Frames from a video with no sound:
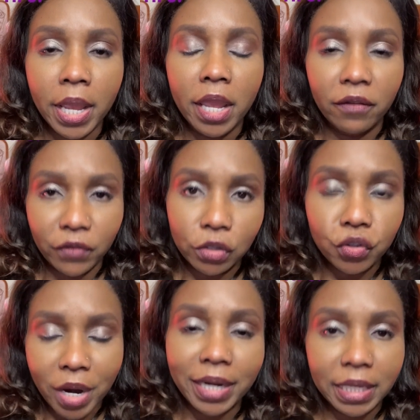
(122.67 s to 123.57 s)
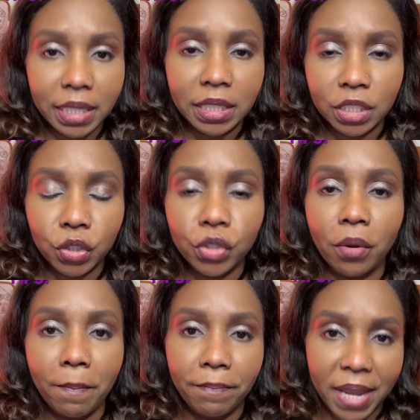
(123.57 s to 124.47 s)
If you're trying to get into your
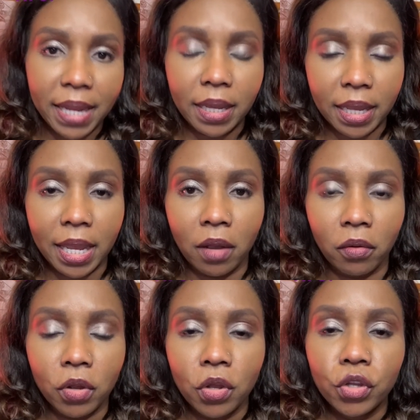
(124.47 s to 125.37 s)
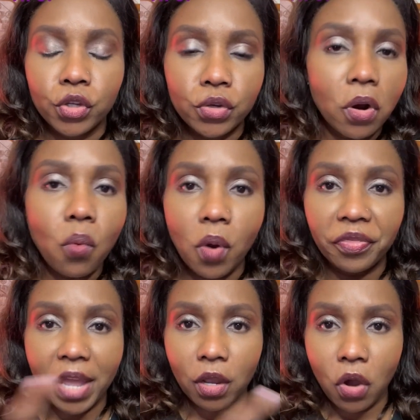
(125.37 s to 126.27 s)
bank account, you don't want
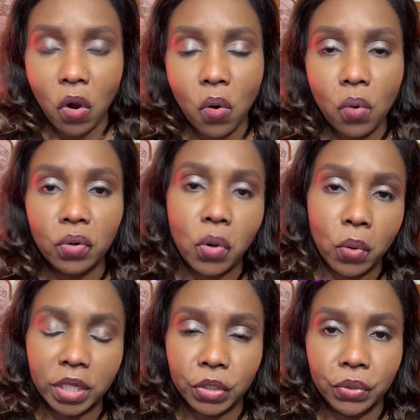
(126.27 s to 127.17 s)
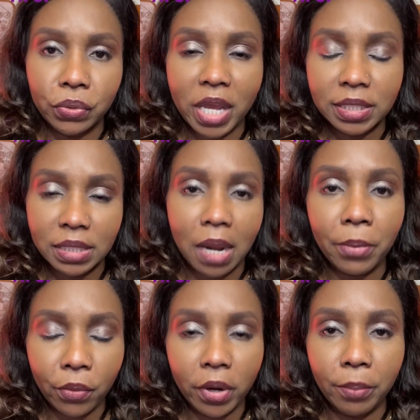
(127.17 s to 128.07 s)
that code going to that cyber
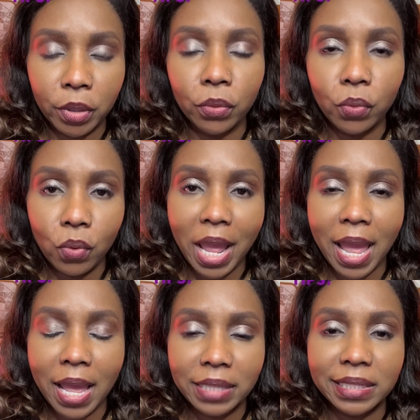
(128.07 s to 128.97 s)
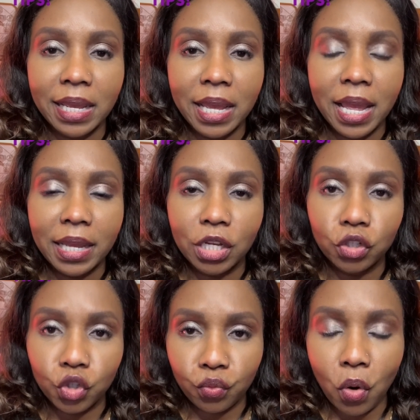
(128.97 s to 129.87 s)
criminal who has
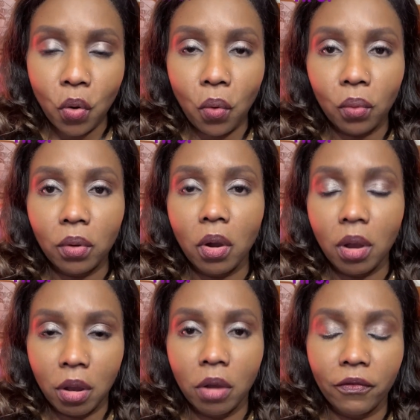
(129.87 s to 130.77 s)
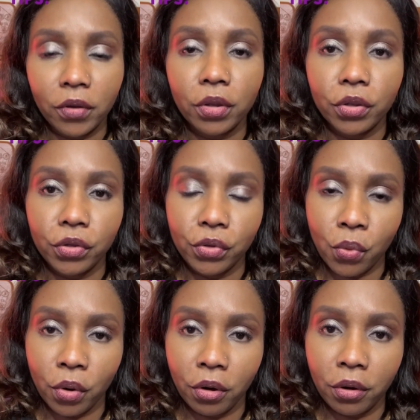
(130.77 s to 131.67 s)
control of
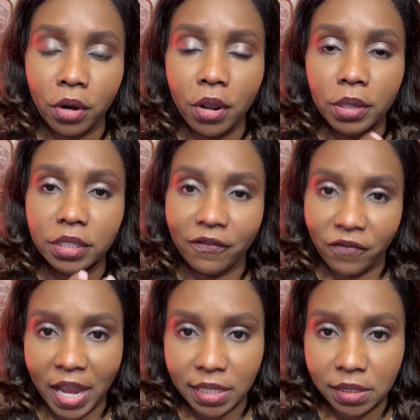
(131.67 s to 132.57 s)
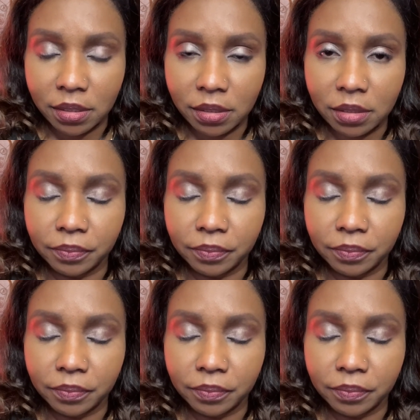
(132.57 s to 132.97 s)
your devices.